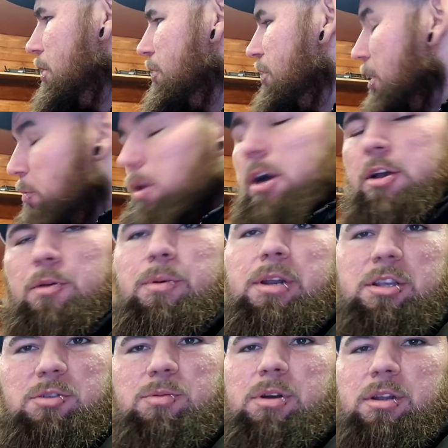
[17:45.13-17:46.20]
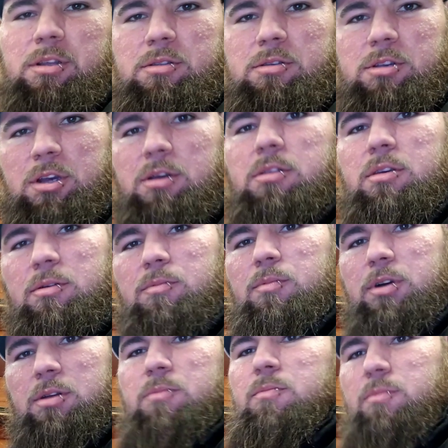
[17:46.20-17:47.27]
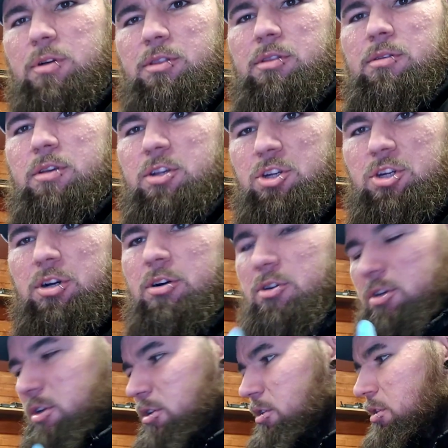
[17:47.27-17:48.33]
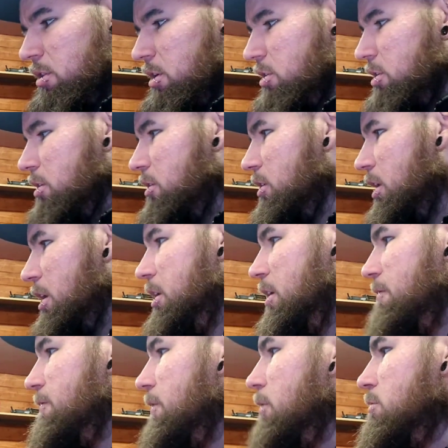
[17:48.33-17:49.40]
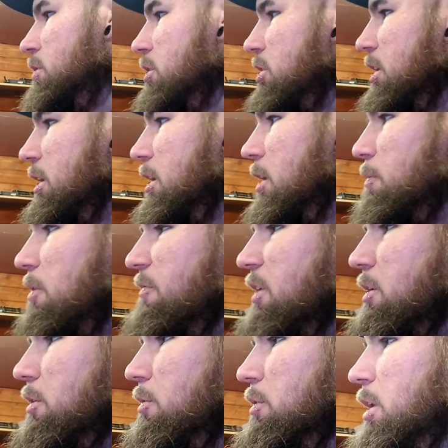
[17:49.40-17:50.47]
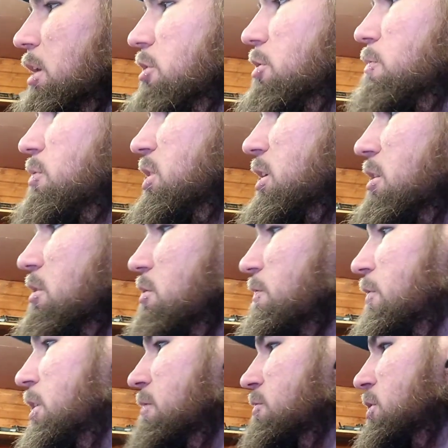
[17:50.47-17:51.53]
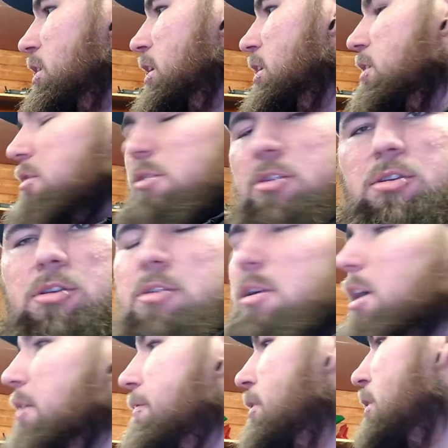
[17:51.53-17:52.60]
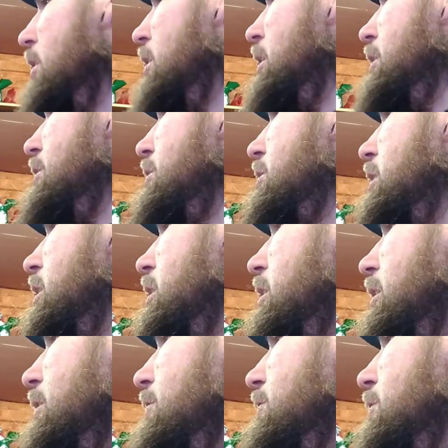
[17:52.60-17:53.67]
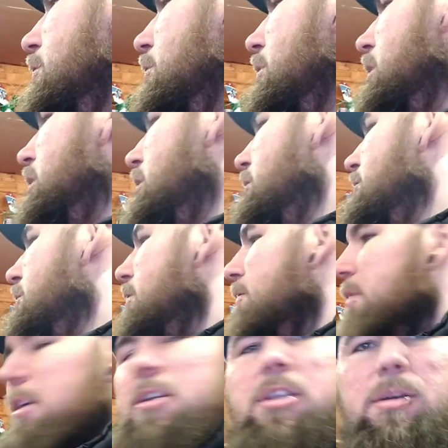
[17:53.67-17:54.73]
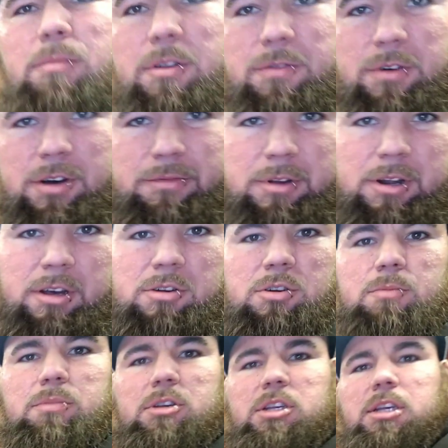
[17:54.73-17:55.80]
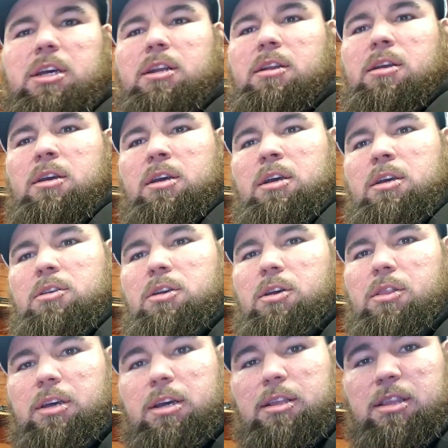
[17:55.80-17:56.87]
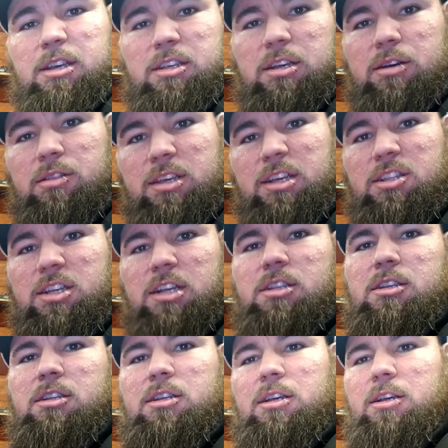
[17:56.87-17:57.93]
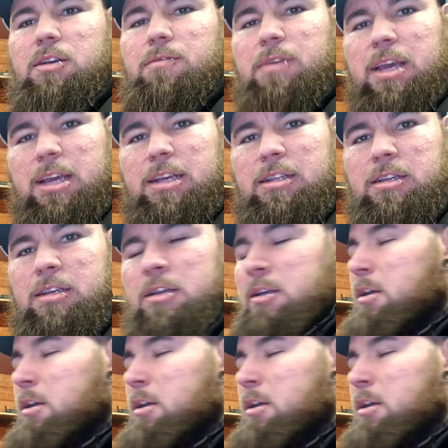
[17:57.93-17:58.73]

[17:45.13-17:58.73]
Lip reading: they work when it's running, so when it's charging, there's enough voltage getting up. I've had it on 100%. There's 5 settings. You have 30, 40, 50, 75 and 100%. So that's how the intensity of heat.